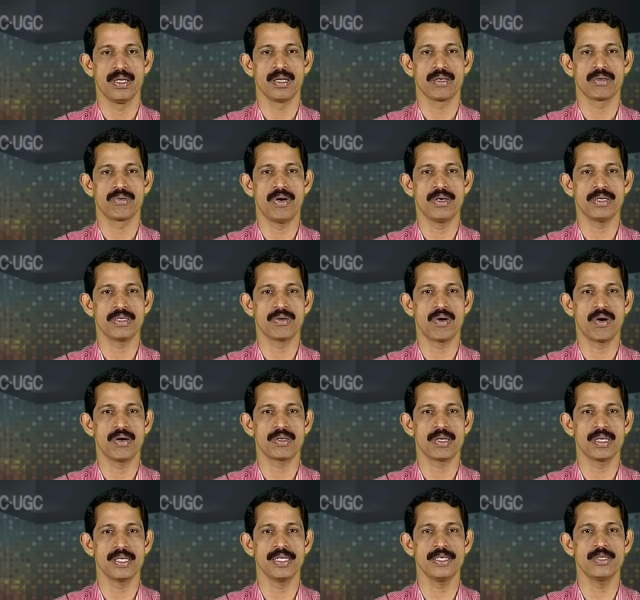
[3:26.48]
Quite
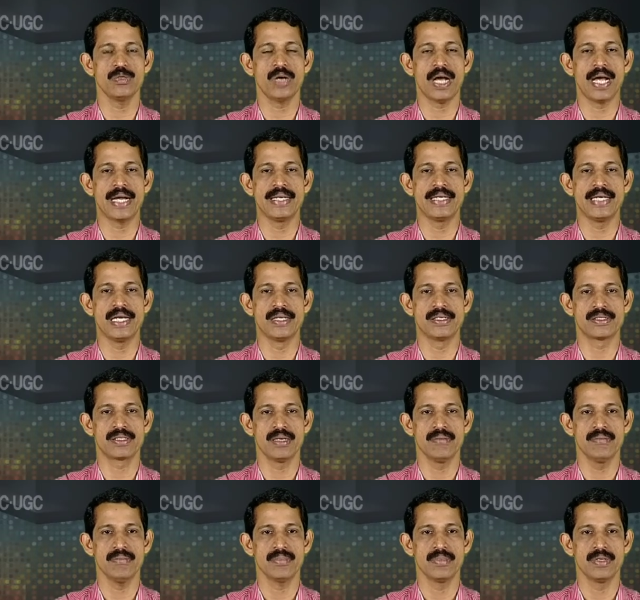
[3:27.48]
contrary to
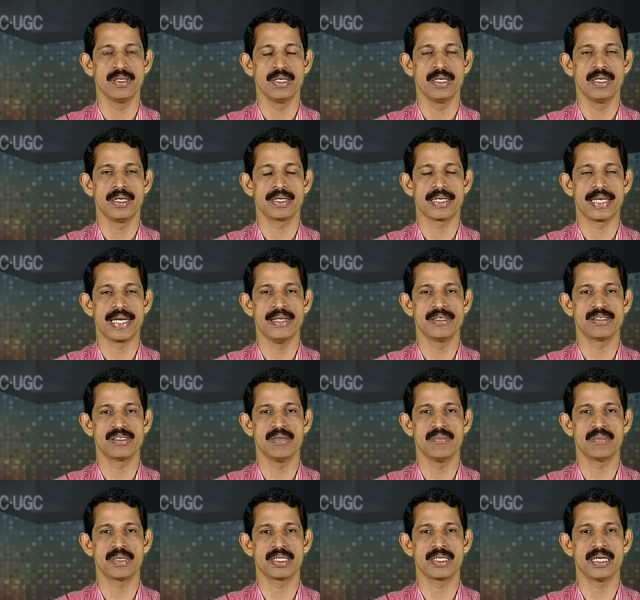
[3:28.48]
idealism,
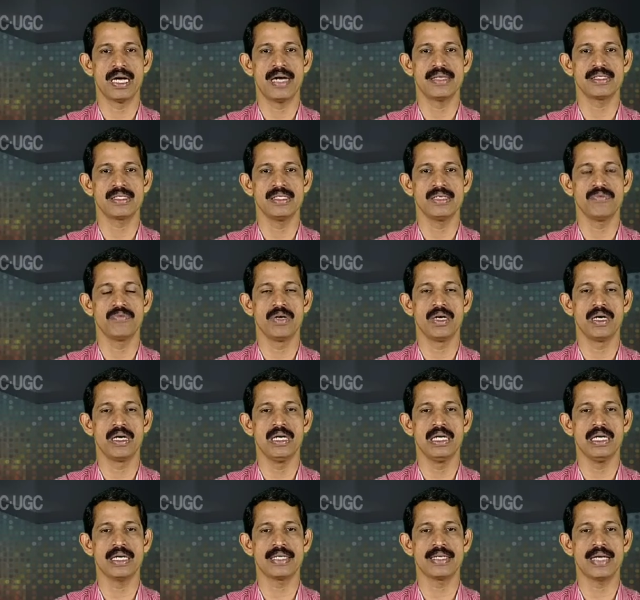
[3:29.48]
realism regards the
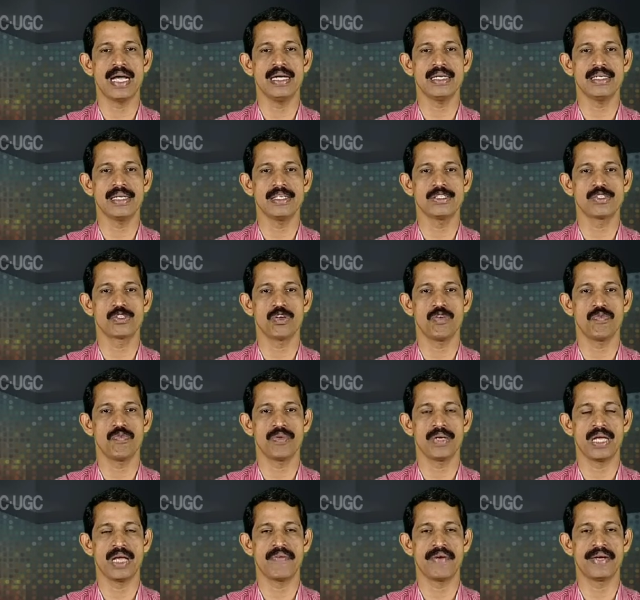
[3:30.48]
worldly realities of
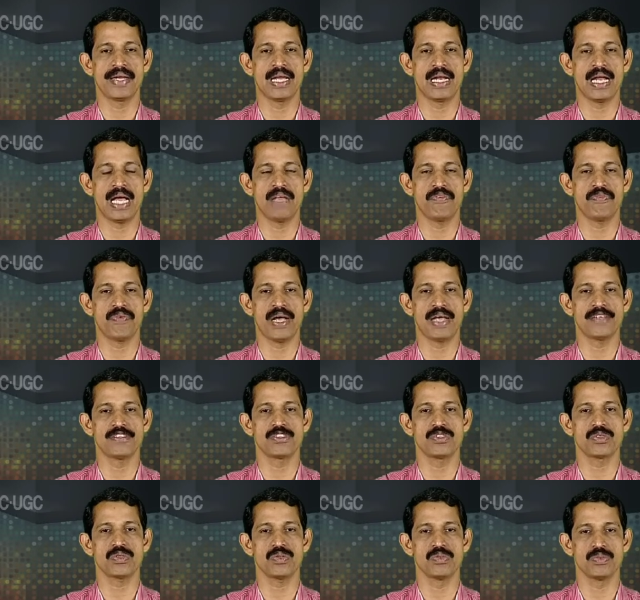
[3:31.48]
everyday life as
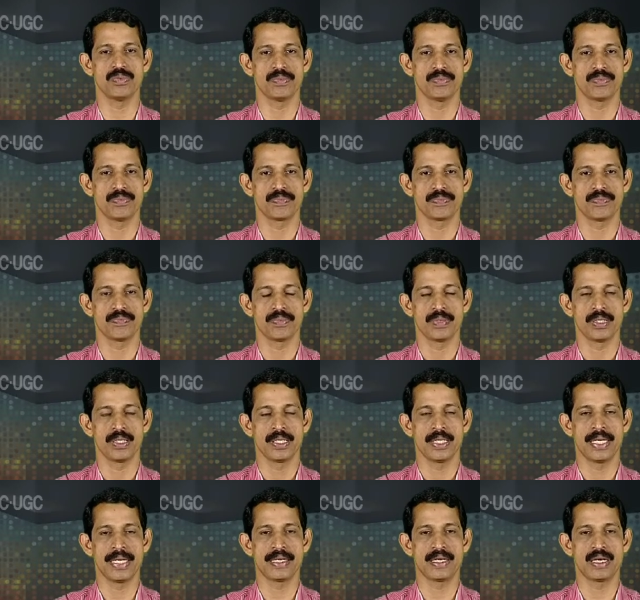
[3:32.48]
true.
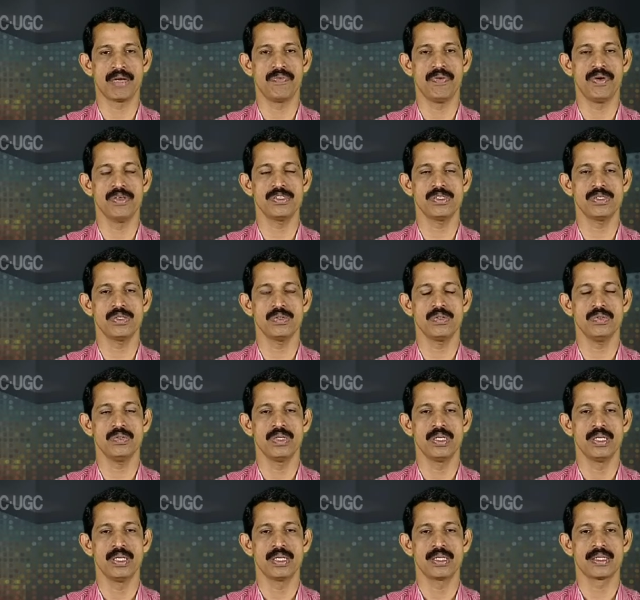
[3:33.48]
It refers to
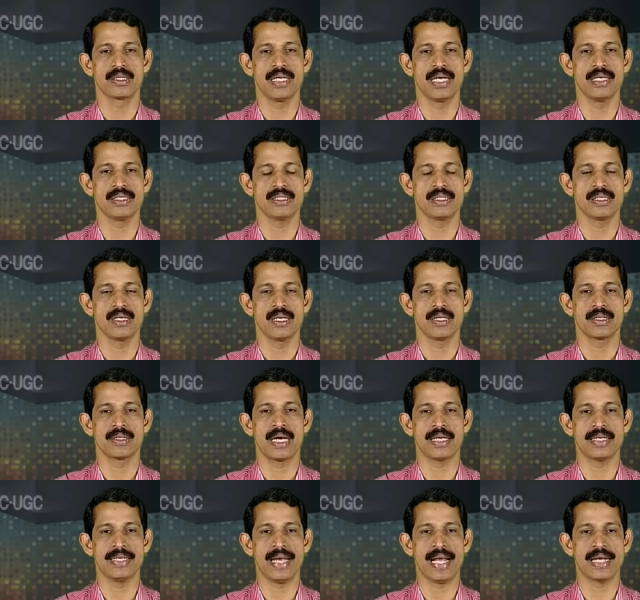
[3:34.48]
things
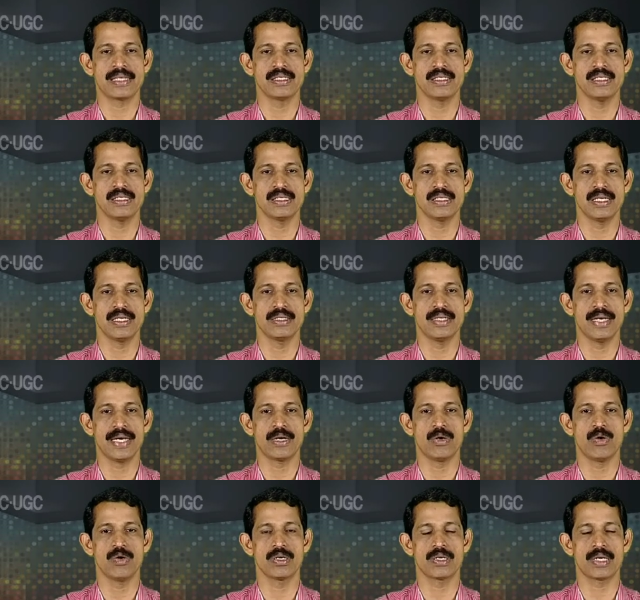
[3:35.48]
that exist in their
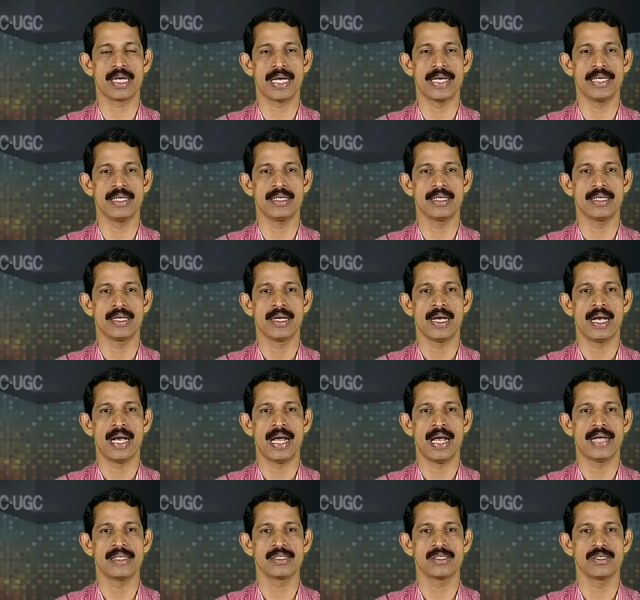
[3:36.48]
own right
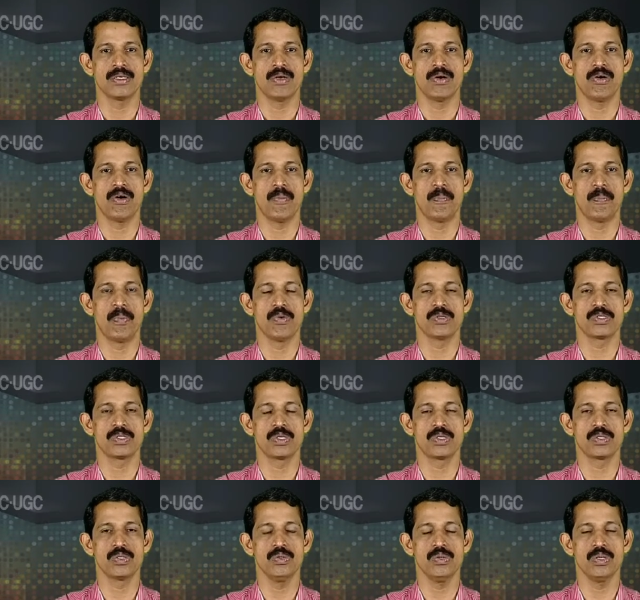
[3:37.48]
as opposed
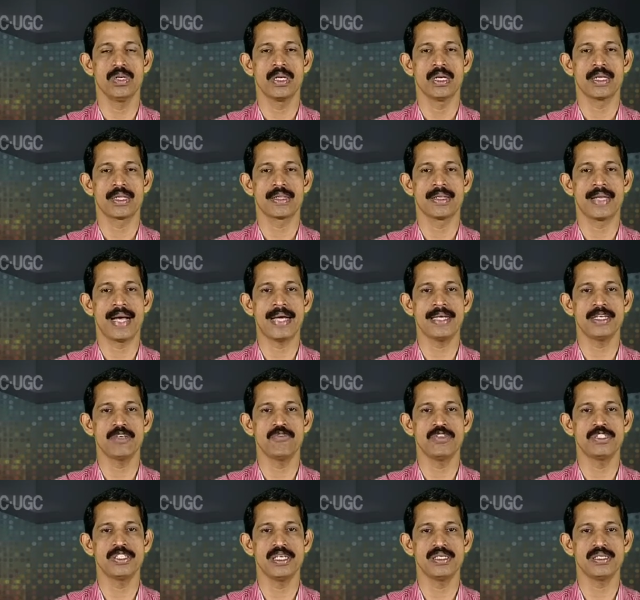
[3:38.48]
to that
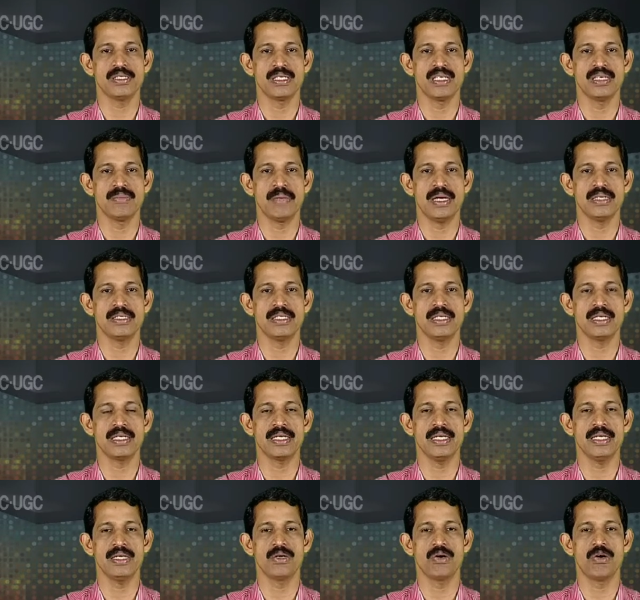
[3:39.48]
which is
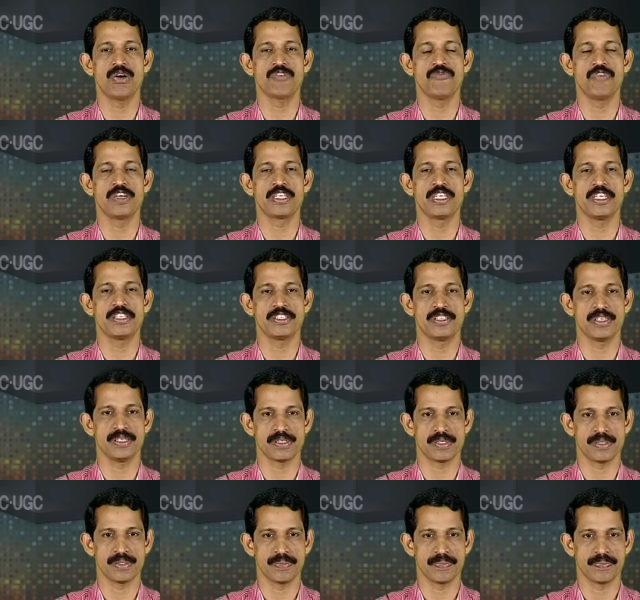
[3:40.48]
imaginary or
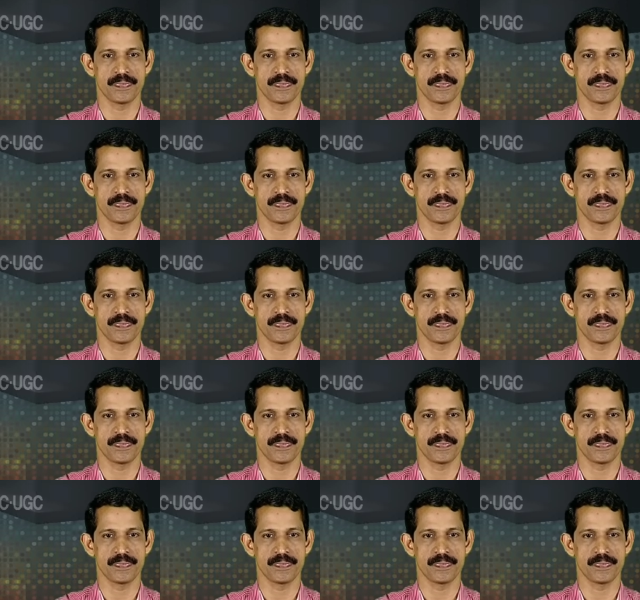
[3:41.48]
fictitious.